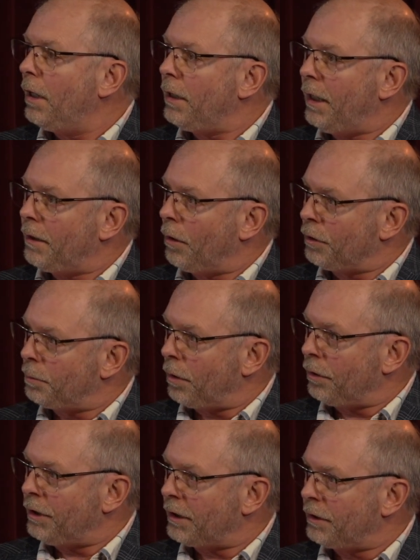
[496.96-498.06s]
get those
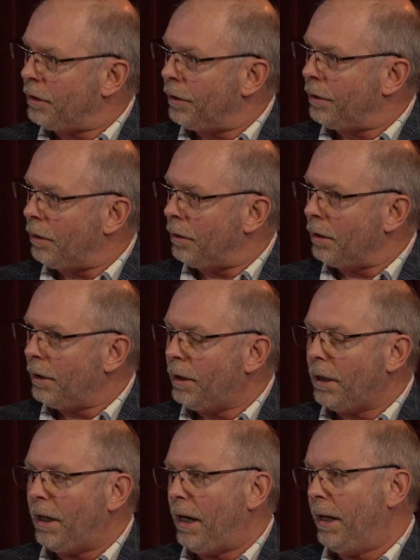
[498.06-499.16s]
projects done early
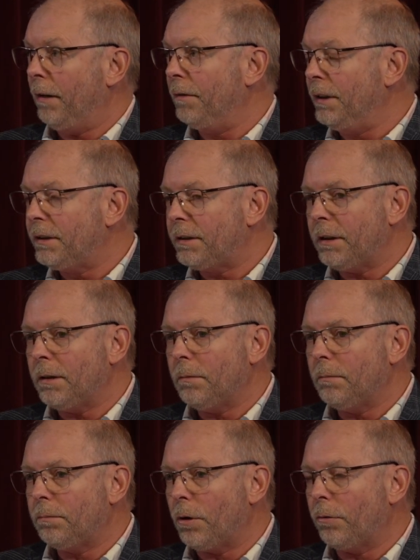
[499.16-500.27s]
ahead of this uh,
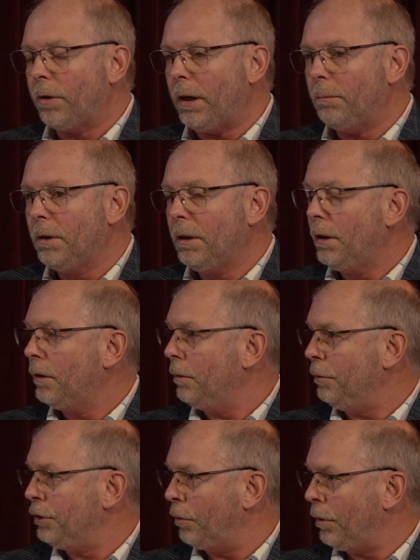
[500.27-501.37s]
program to
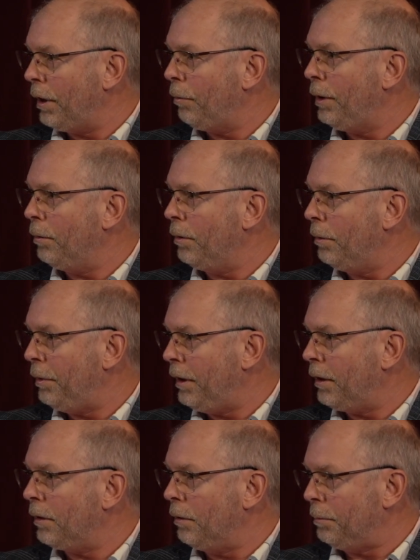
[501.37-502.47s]
ensure that we would be
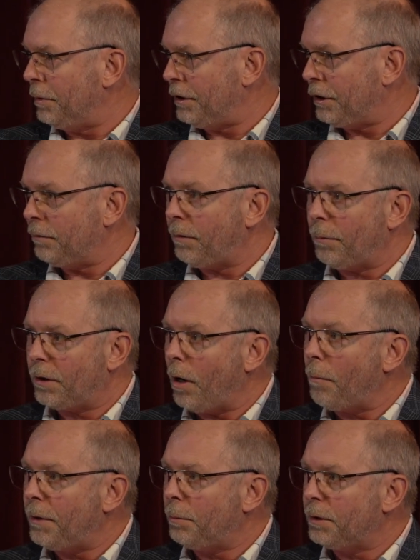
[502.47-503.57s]
in a good position from a
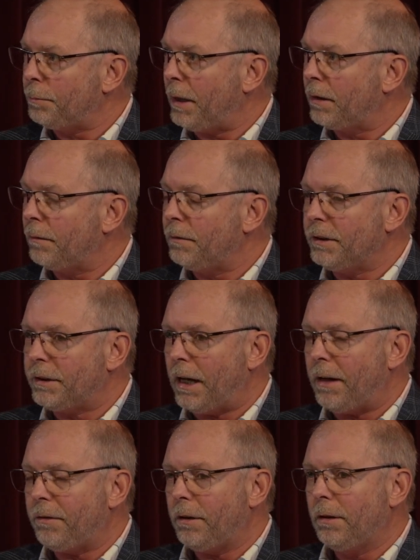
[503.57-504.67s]
company perspective to
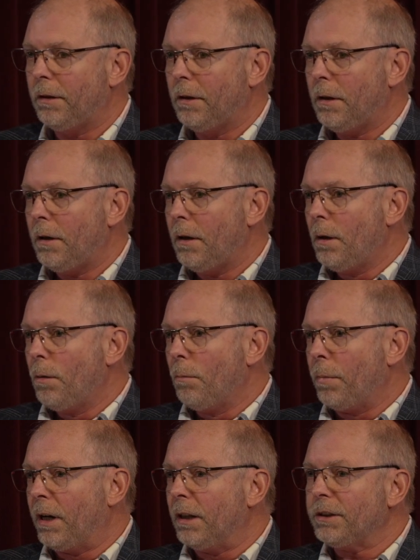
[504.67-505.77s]
staff it,
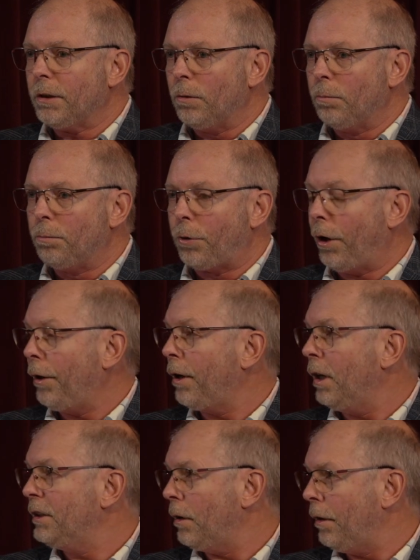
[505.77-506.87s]
but also
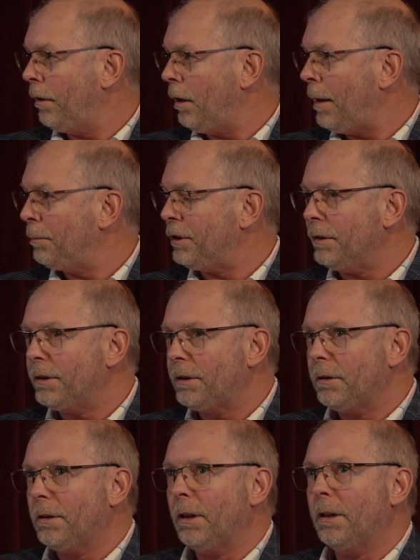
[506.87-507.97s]
prioritize other options,
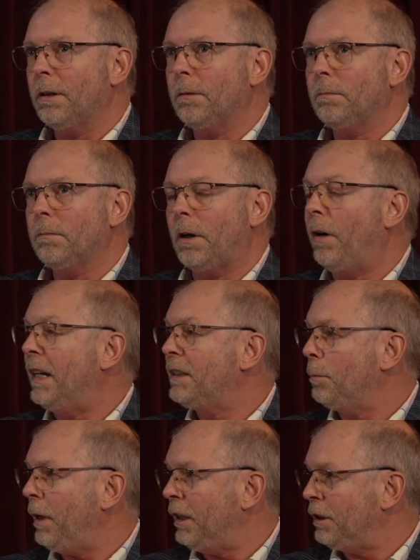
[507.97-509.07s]
um, our asset
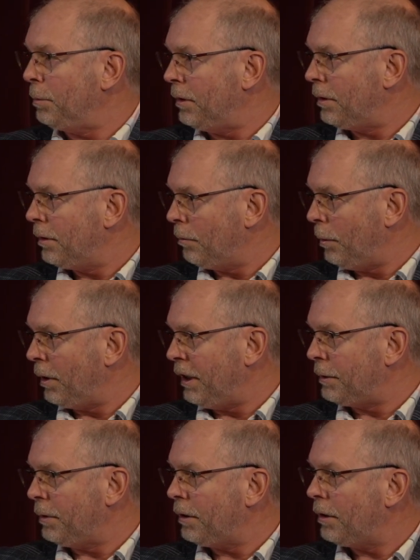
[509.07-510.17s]
management
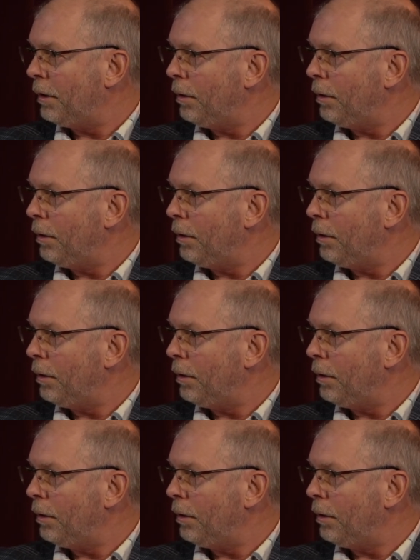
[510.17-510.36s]
replacement,